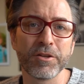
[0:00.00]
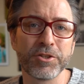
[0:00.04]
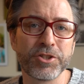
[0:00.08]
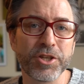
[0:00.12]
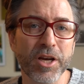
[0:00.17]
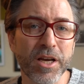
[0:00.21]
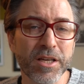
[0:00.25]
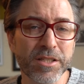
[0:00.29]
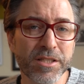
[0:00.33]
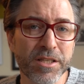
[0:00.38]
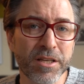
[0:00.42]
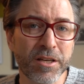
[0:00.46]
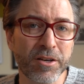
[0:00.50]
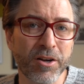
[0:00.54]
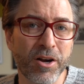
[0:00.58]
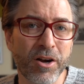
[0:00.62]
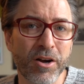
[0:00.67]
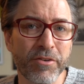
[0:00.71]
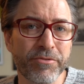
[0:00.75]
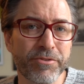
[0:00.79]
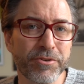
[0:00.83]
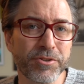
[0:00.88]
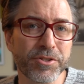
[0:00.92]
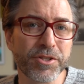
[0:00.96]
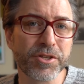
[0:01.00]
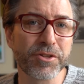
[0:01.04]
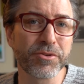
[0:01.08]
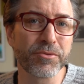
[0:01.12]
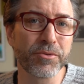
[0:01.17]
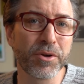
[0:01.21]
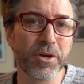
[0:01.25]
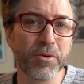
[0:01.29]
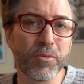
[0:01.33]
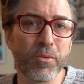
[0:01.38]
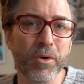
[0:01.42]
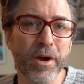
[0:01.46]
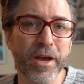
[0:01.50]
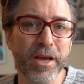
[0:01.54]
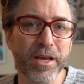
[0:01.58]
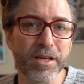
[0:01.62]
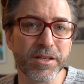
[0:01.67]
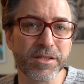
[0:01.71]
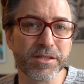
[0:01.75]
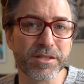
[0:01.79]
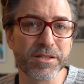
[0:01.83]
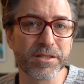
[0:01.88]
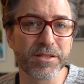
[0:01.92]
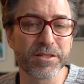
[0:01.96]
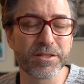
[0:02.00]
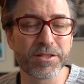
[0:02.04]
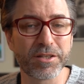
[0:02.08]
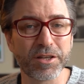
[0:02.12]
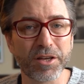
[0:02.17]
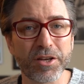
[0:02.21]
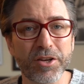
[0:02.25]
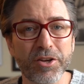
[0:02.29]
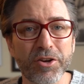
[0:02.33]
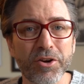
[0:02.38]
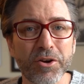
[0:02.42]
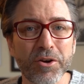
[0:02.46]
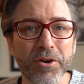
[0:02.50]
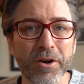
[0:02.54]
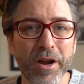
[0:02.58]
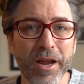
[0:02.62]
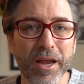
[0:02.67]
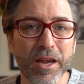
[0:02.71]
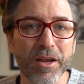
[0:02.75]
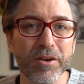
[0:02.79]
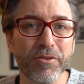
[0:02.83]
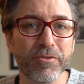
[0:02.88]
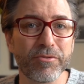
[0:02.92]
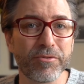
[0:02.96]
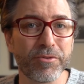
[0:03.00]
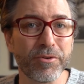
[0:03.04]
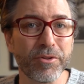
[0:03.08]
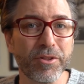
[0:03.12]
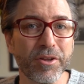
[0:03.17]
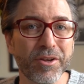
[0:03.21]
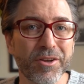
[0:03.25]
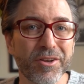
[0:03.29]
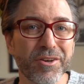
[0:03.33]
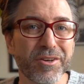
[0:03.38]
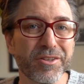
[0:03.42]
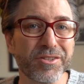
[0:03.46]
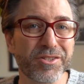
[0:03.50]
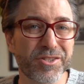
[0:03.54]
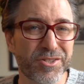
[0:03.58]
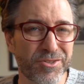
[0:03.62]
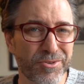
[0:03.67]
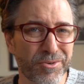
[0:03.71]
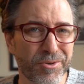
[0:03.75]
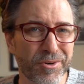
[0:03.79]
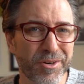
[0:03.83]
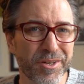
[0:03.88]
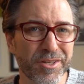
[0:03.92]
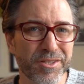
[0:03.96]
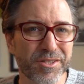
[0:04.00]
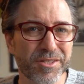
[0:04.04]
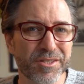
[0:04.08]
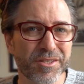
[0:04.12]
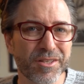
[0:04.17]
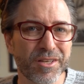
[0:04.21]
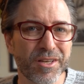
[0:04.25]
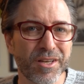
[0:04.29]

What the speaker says: Justin offers 3 ways to curate for the good stories.